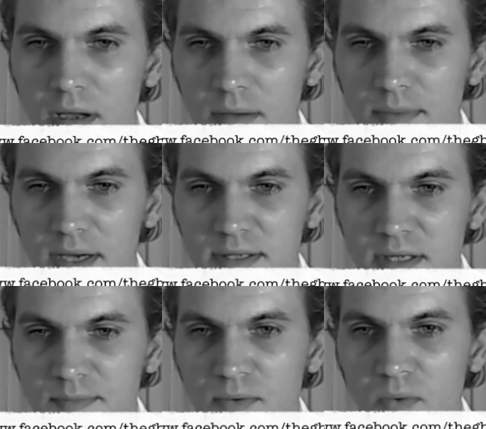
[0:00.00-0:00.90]
by
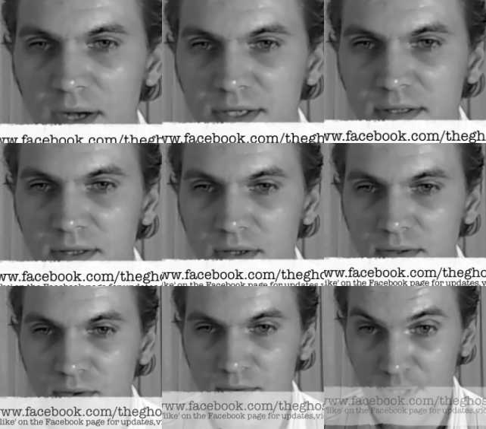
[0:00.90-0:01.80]
simply watching the
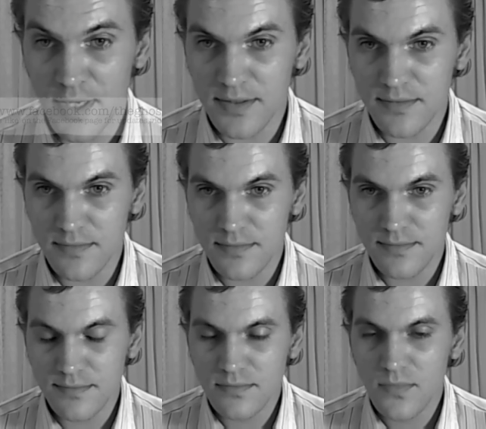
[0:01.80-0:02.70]
YouTube channel.
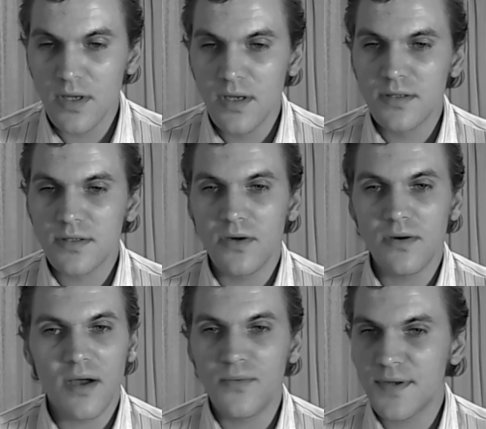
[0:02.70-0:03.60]
So
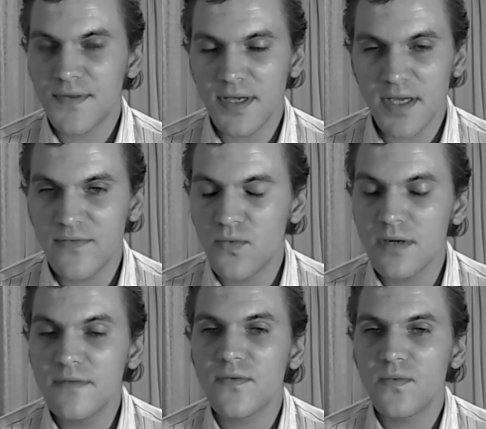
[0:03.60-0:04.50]
I want to thank
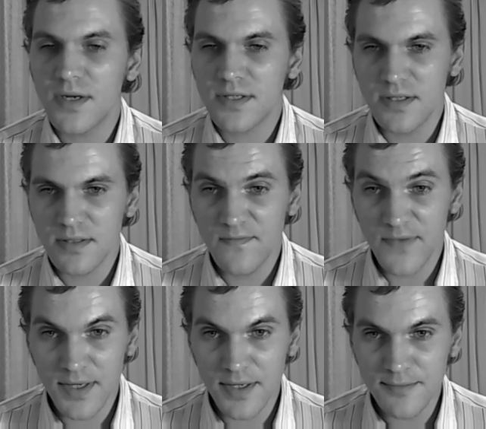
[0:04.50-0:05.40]
everyone for watching this
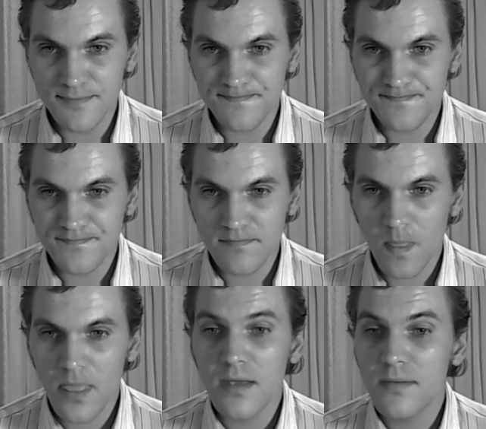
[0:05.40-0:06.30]
video.
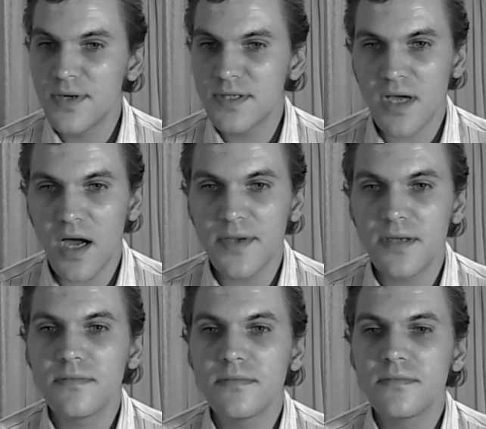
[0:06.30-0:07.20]
Please comment.
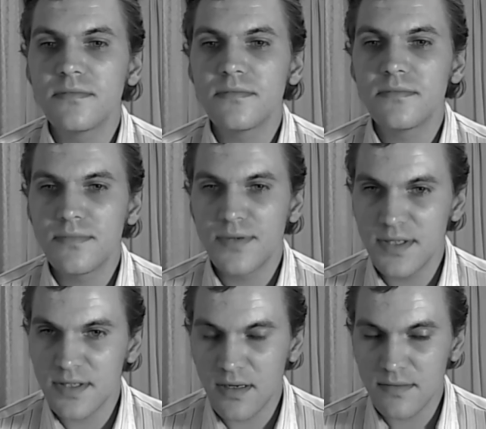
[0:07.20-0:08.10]

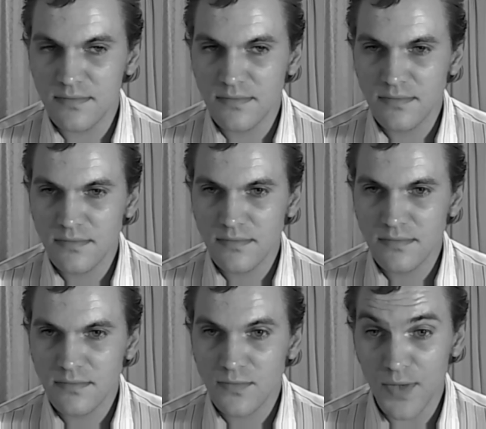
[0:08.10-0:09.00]
Please
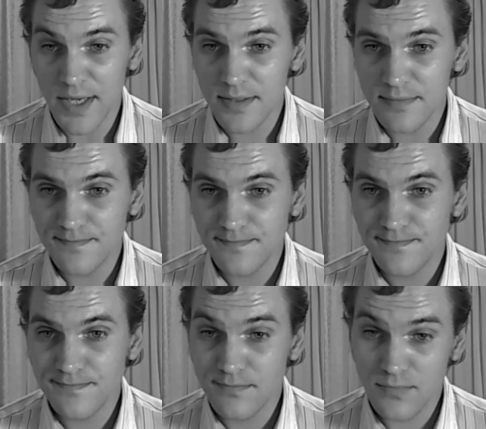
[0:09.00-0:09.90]
rate.
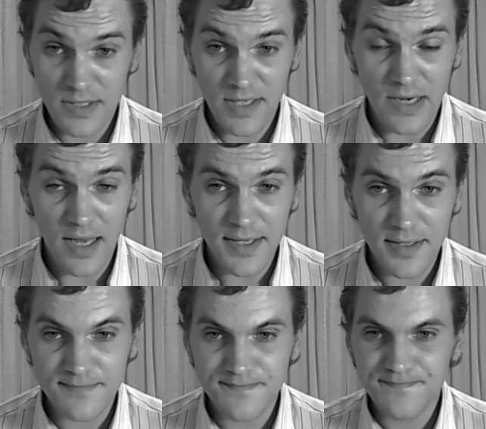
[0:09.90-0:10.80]
Please give a like.
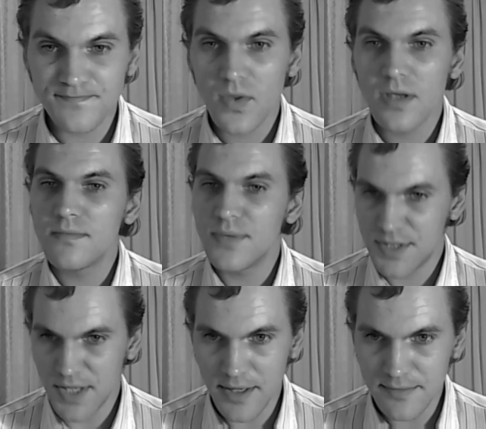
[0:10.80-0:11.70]
Please
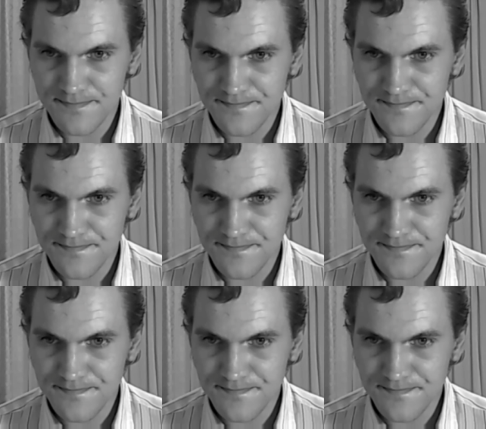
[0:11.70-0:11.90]
share.